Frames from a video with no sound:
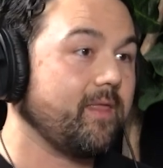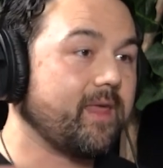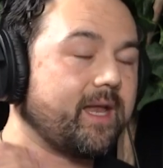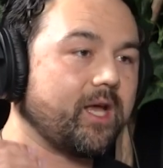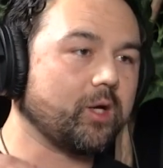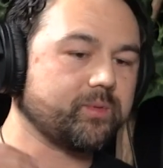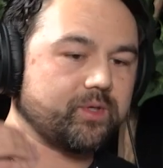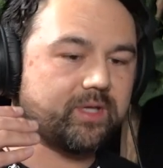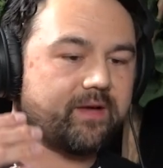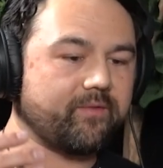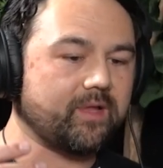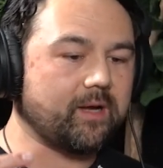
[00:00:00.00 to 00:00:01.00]
That helps you
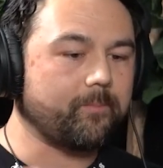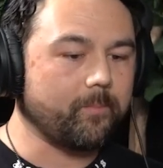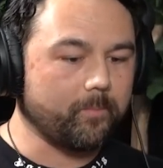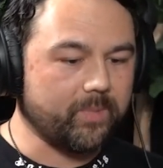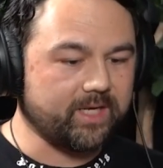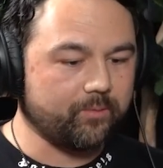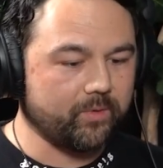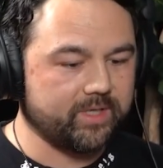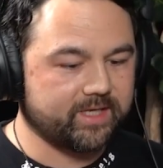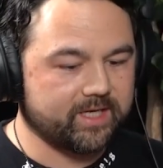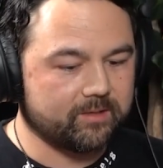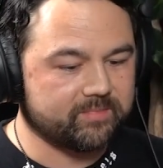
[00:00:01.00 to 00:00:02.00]
level up. But it
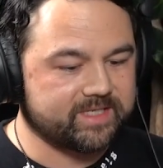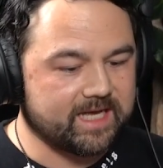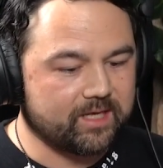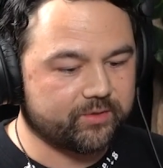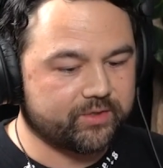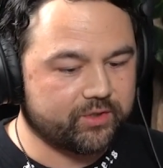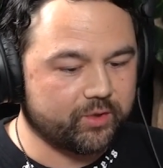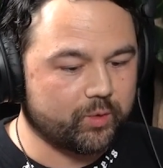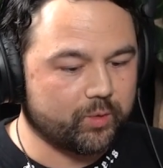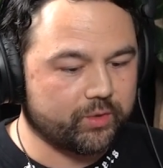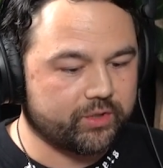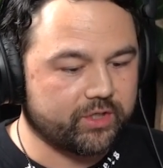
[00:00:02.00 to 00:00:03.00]
really comes down to